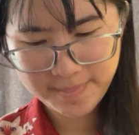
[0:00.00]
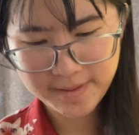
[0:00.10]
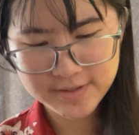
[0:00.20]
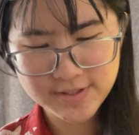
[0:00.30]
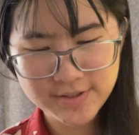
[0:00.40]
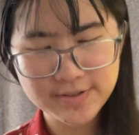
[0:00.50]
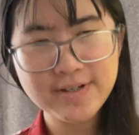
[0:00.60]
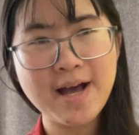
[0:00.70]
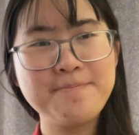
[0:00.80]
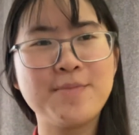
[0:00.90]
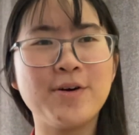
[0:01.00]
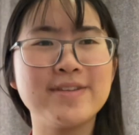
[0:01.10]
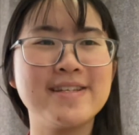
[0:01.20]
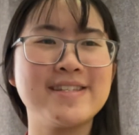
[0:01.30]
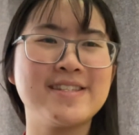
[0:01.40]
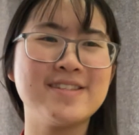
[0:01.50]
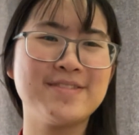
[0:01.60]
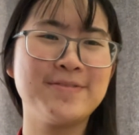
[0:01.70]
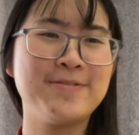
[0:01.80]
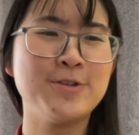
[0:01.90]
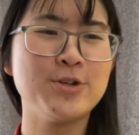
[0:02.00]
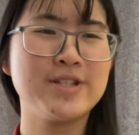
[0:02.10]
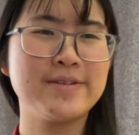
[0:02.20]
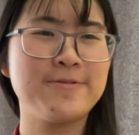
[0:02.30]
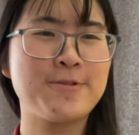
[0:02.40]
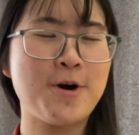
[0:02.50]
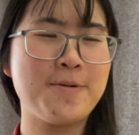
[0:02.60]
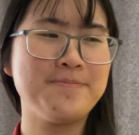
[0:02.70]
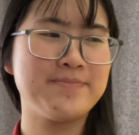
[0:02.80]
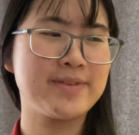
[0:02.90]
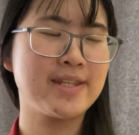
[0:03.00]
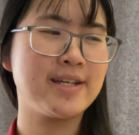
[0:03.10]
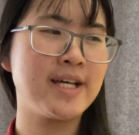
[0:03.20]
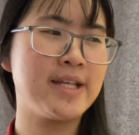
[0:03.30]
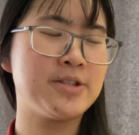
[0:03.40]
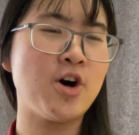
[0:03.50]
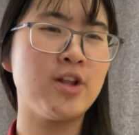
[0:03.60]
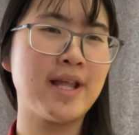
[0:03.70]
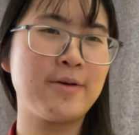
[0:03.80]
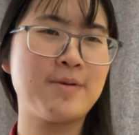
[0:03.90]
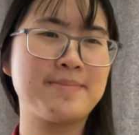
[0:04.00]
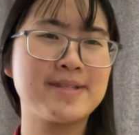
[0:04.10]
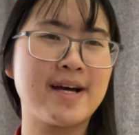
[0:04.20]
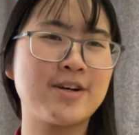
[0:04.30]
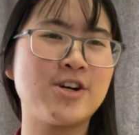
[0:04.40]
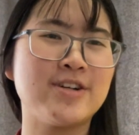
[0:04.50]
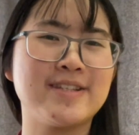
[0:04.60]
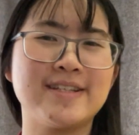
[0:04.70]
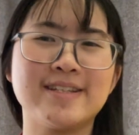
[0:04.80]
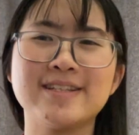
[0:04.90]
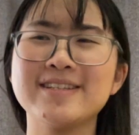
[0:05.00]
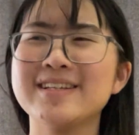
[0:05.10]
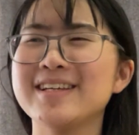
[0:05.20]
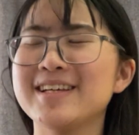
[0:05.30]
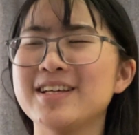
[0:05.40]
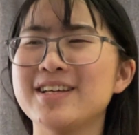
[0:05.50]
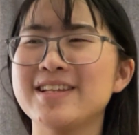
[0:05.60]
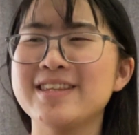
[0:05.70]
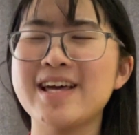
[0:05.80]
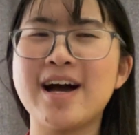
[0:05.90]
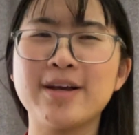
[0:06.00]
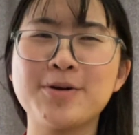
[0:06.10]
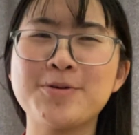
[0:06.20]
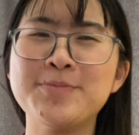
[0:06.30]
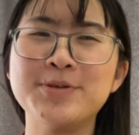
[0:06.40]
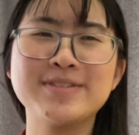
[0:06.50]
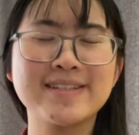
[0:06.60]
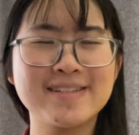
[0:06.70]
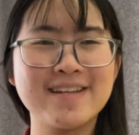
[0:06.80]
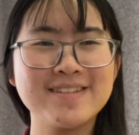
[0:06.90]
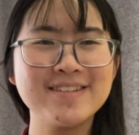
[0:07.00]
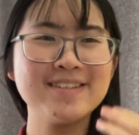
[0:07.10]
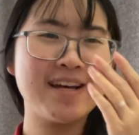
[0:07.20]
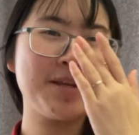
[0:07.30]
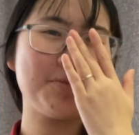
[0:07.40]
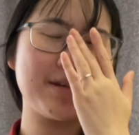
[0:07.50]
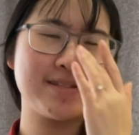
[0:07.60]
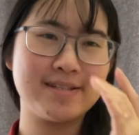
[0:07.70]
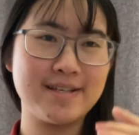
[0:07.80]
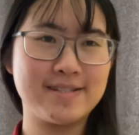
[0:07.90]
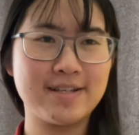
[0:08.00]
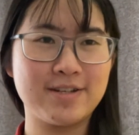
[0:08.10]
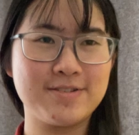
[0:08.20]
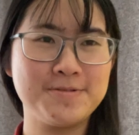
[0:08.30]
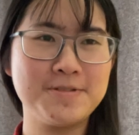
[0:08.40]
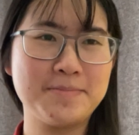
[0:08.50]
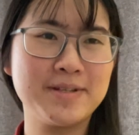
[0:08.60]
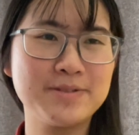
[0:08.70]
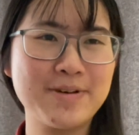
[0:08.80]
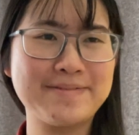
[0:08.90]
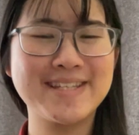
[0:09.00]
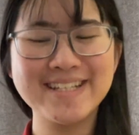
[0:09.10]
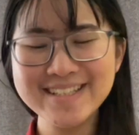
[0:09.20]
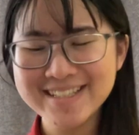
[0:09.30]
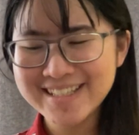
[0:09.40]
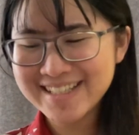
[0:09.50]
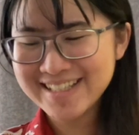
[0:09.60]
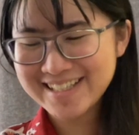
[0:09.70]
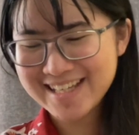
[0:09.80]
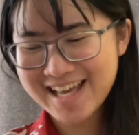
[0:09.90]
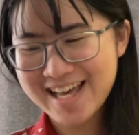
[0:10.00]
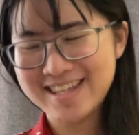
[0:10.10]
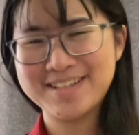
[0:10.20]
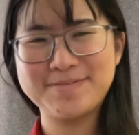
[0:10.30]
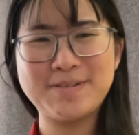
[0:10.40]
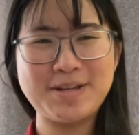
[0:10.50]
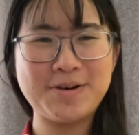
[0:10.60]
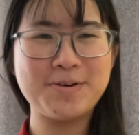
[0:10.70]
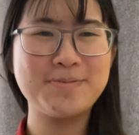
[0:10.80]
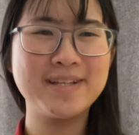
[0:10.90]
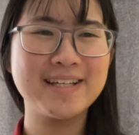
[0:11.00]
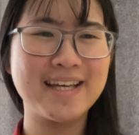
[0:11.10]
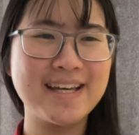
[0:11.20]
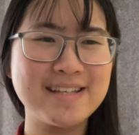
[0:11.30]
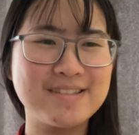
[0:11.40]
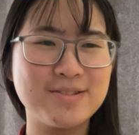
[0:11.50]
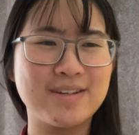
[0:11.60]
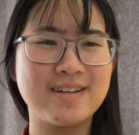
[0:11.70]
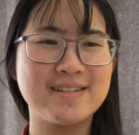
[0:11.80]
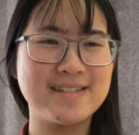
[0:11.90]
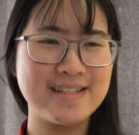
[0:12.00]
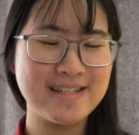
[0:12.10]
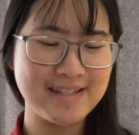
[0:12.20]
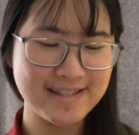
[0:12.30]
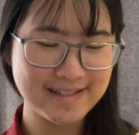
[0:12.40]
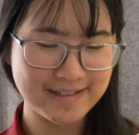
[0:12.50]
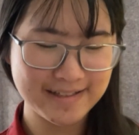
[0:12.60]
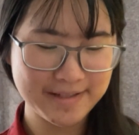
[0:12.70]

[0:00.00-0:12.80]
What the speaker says: So I bought this flute from an online website called the Taiko Music Center. Anyways, it's a Japanese website. And when you open the case, you can see the